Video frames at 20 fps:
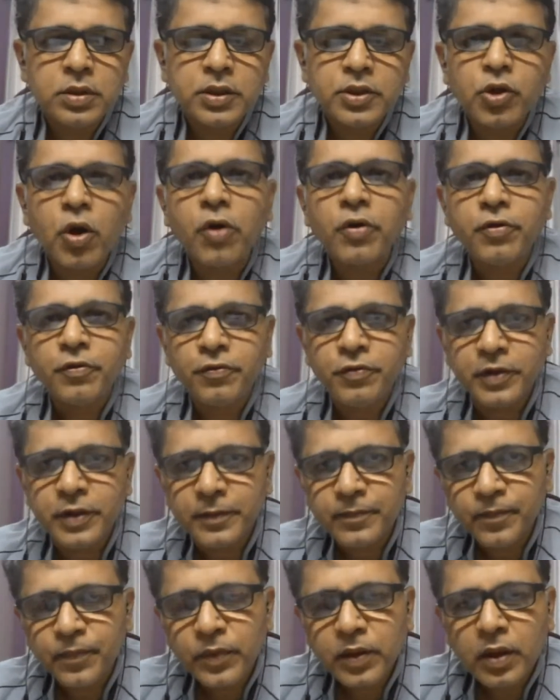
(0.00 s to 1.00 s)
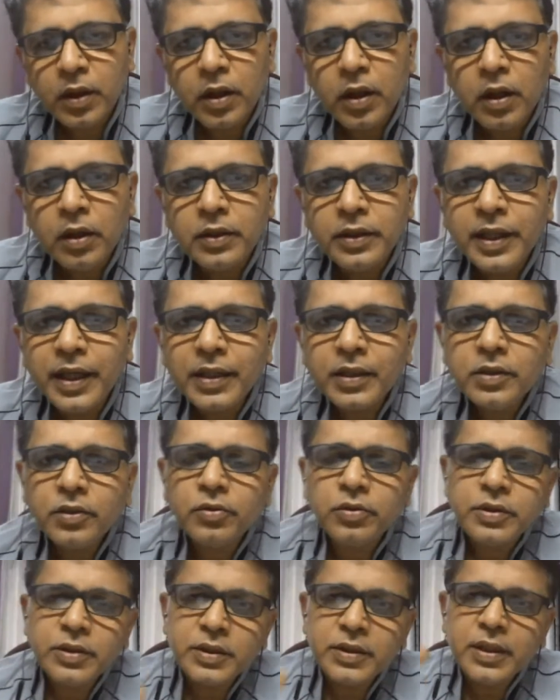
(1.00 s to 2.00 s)
say geography. Then
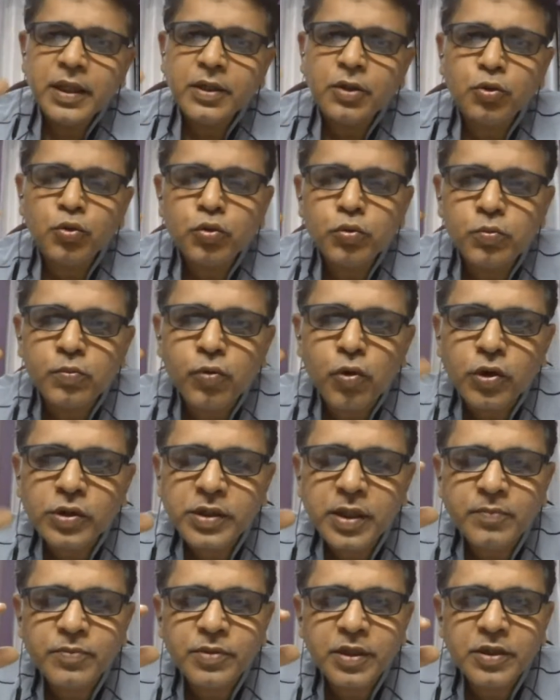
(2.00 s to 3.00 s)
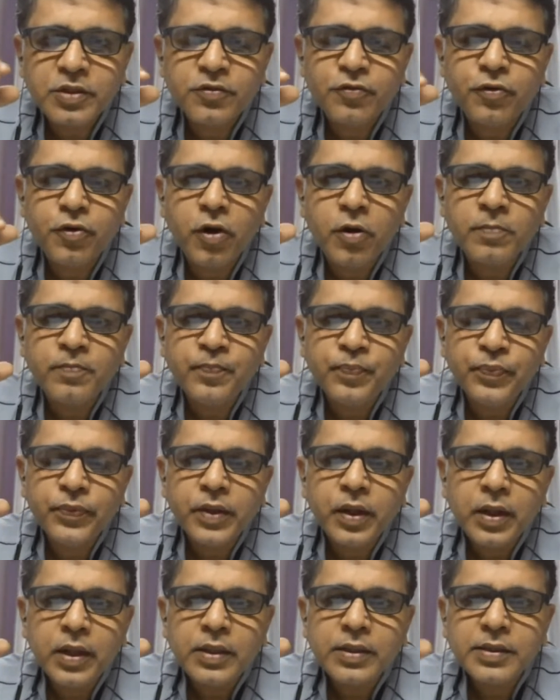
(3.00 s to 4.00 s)
you'll see that two more subjects from
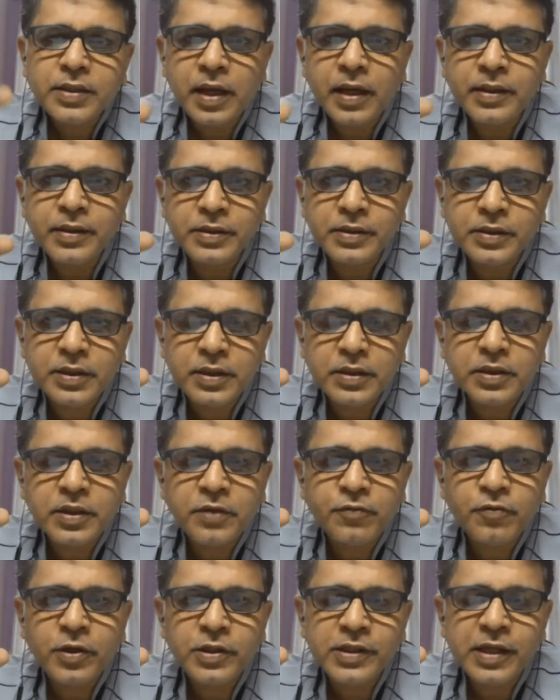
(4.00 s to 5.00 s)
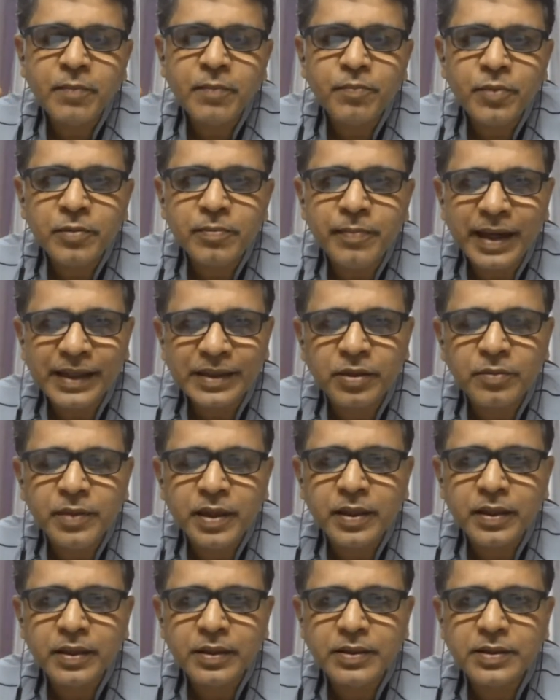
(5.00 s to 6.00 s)
science, say for example,
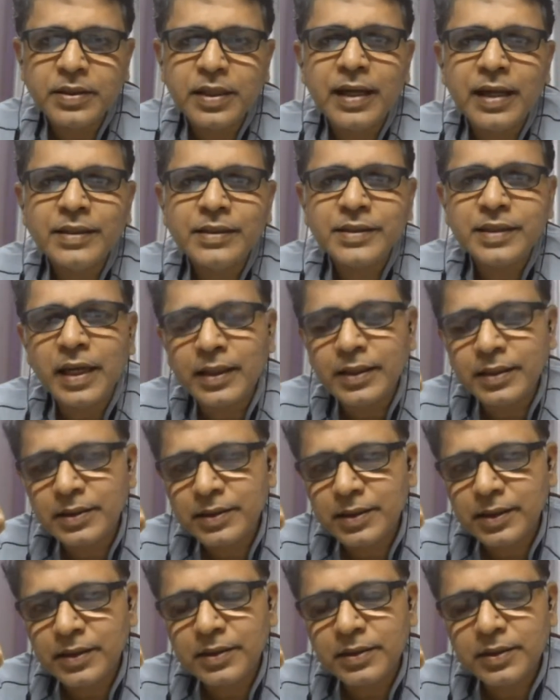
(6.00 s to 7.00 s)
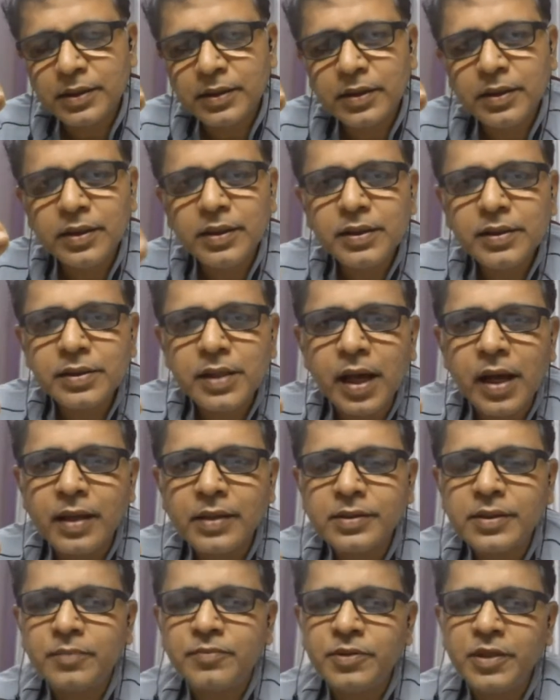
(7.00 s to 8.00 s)
mathematics and statistics. These
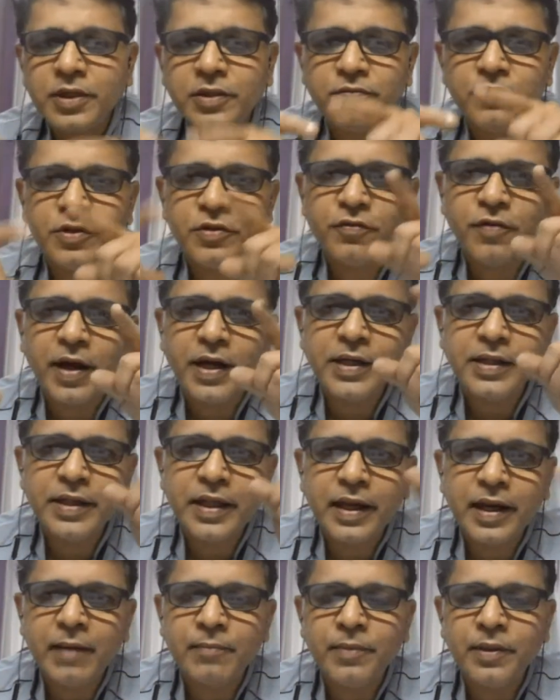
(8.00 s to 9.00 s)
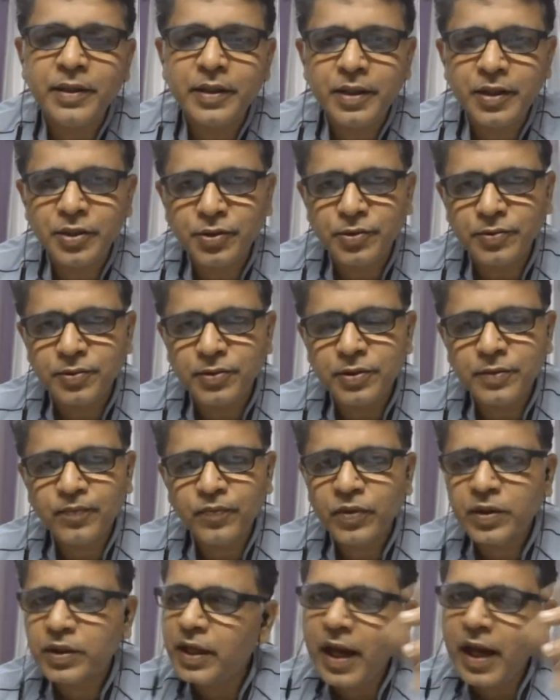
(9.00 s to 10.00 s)
are subjects which find their
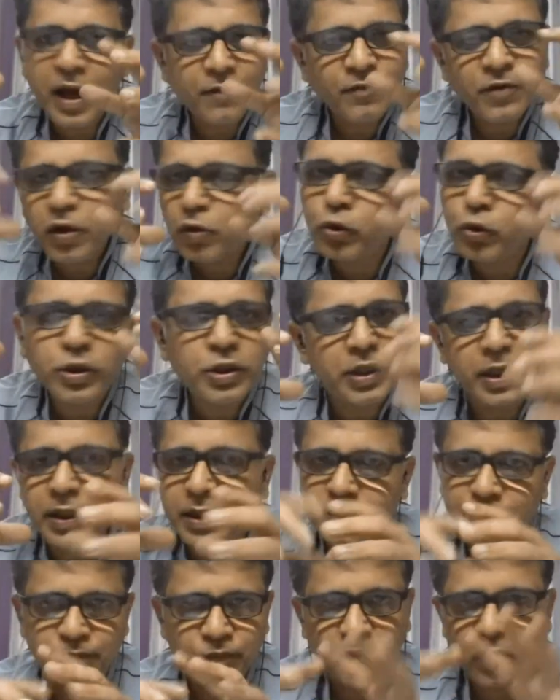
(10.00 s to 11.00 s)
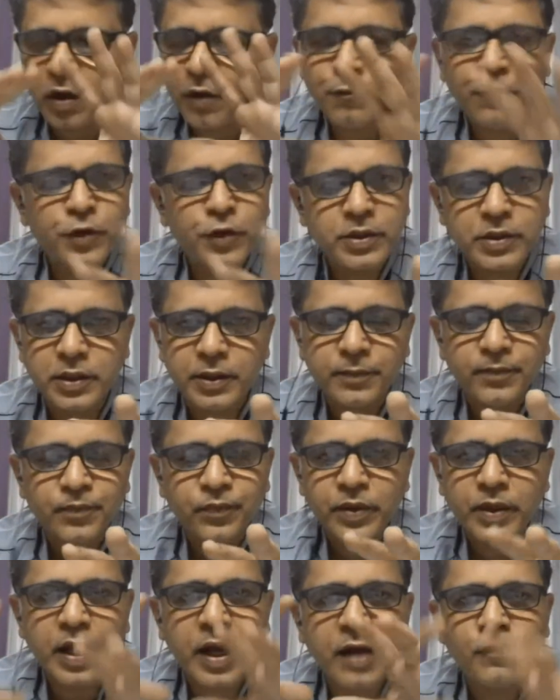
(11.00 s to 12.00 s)
applications. They have their own theory, obviously.
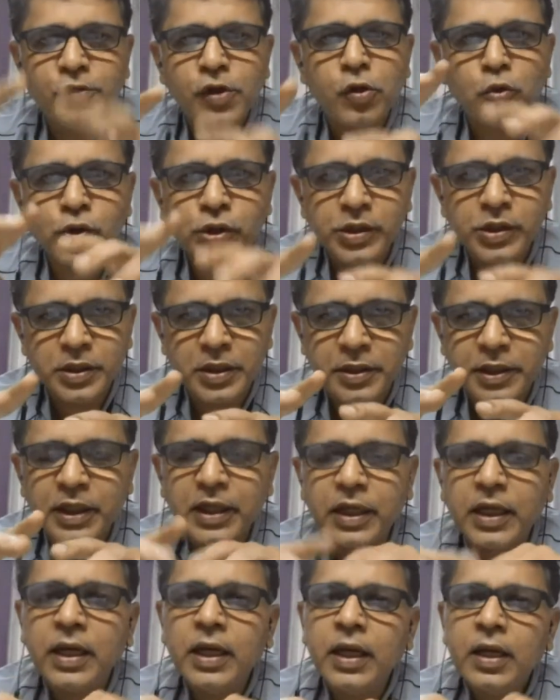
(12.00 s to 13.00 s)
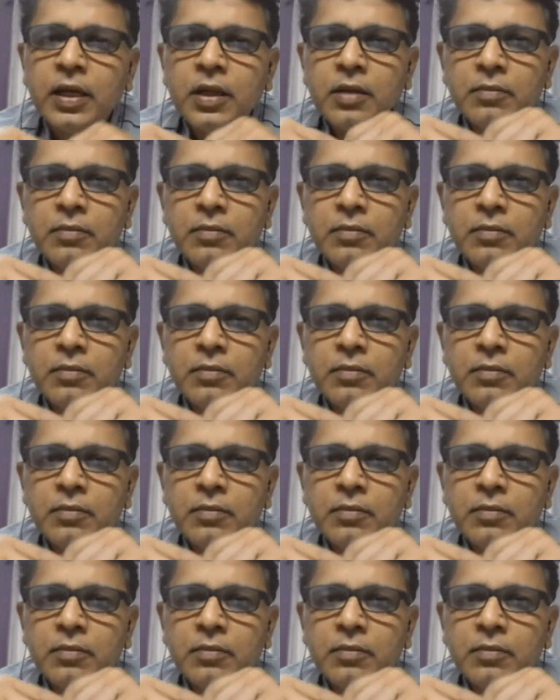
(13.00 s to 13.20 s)
They have their own theory,